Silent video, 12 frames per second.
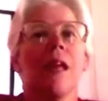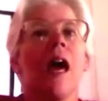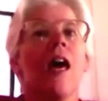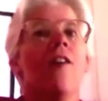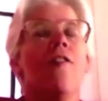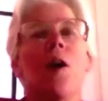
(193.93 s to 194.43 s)

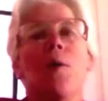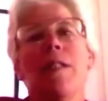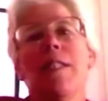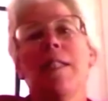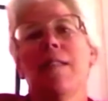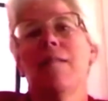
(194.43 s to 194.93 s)
No, it
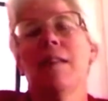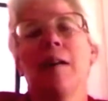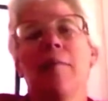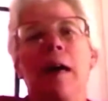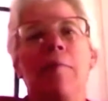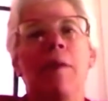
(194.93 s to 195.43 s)
didn't.
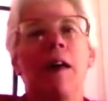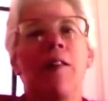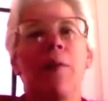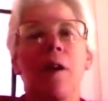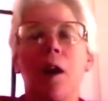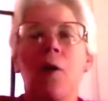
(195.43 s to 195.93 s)
And my mother
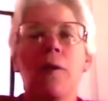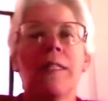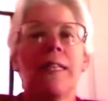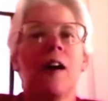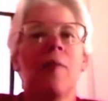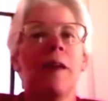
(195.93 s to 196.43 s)
would always
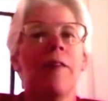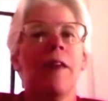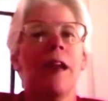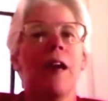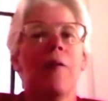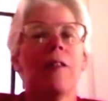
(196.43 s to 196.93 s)
tell me
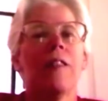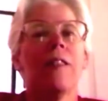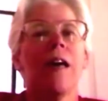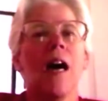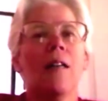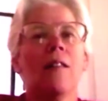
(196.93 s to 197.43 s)
that I was
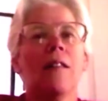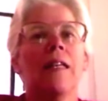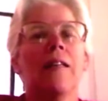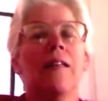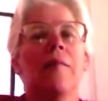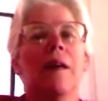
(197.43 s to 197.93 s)

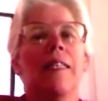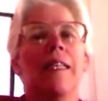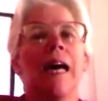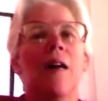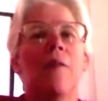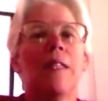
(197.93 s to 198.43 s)
ugly, and my
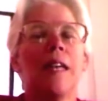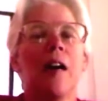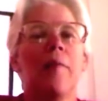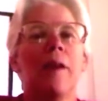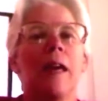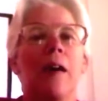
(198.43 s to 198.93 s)
dad would
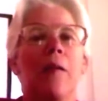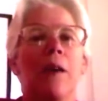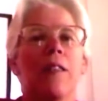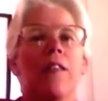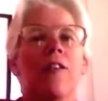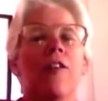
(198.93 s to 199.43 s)
tell me I
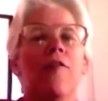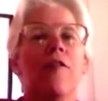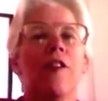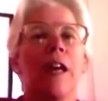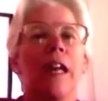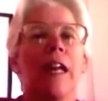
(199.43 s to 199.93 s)
wasn't good
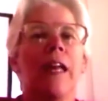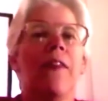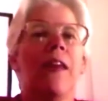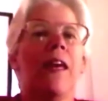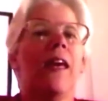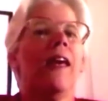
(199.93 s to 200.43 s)
for
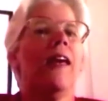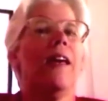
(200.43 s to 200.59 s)
anything,